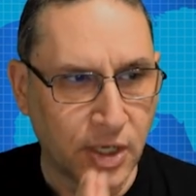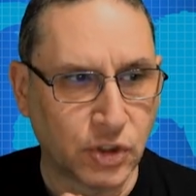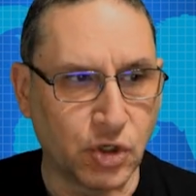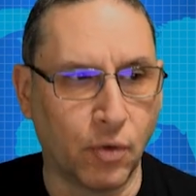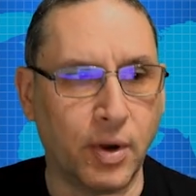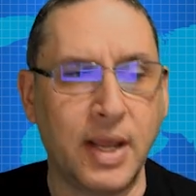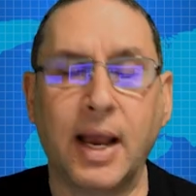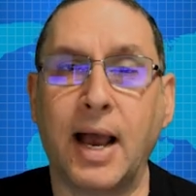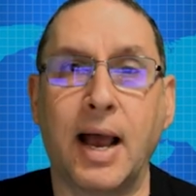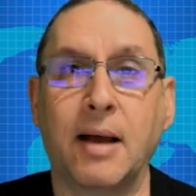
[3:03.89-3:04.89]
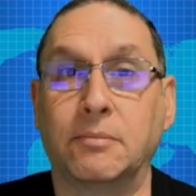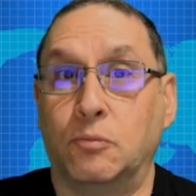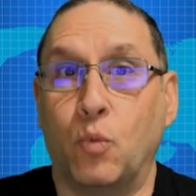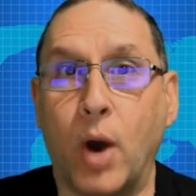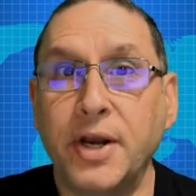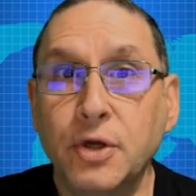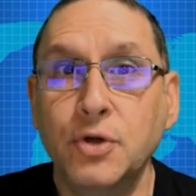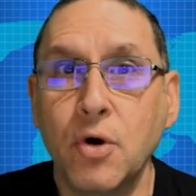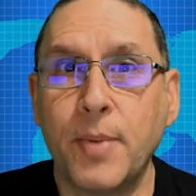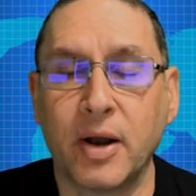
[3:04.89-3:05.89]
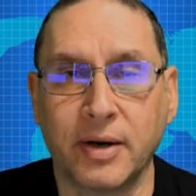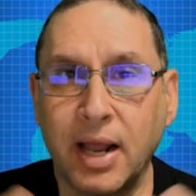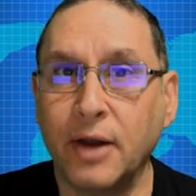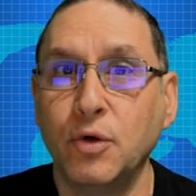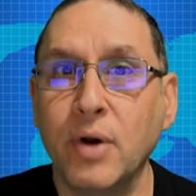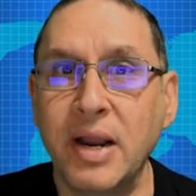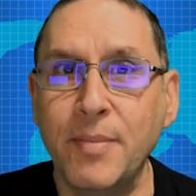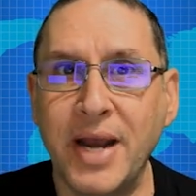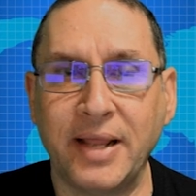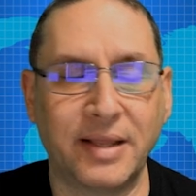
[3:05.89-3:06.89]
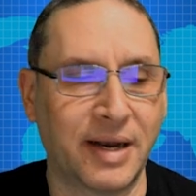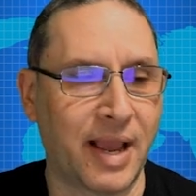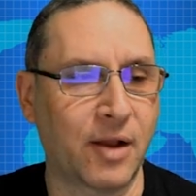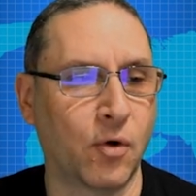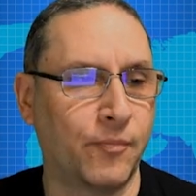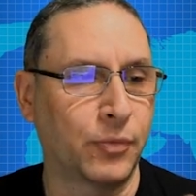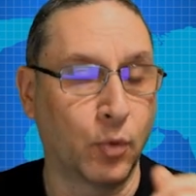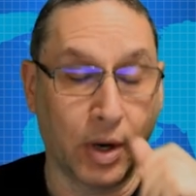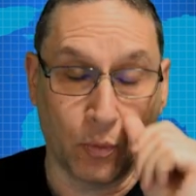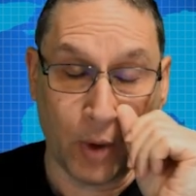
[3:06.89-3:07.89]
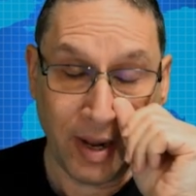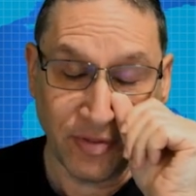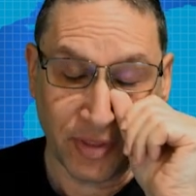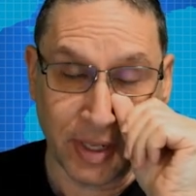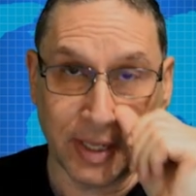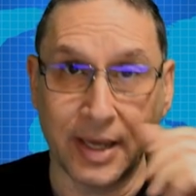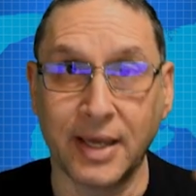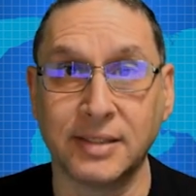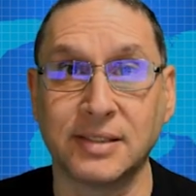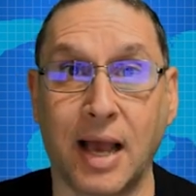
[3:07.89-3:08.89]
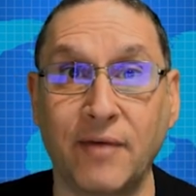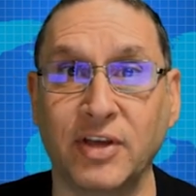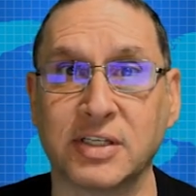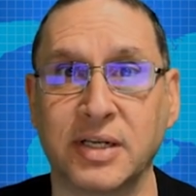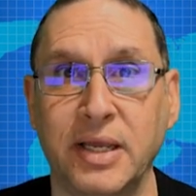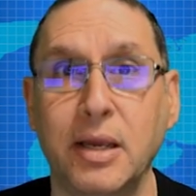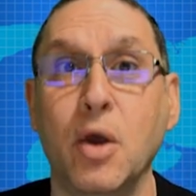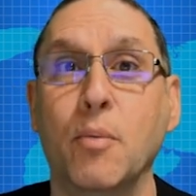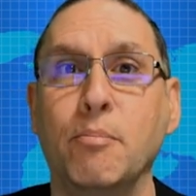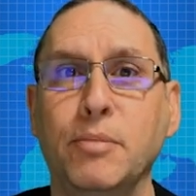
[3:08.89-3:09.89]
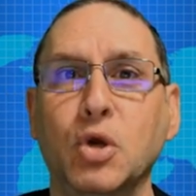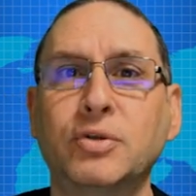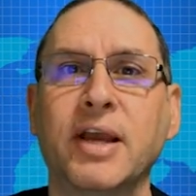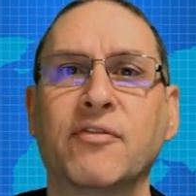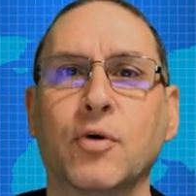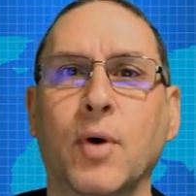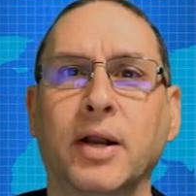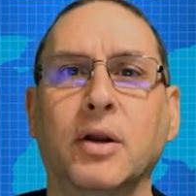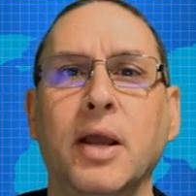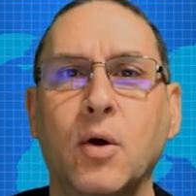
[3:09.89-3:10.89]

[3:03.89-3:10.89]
So uh, what do you do about it? How do you eliminate that echo? Well, one thing is obviously mute everyone.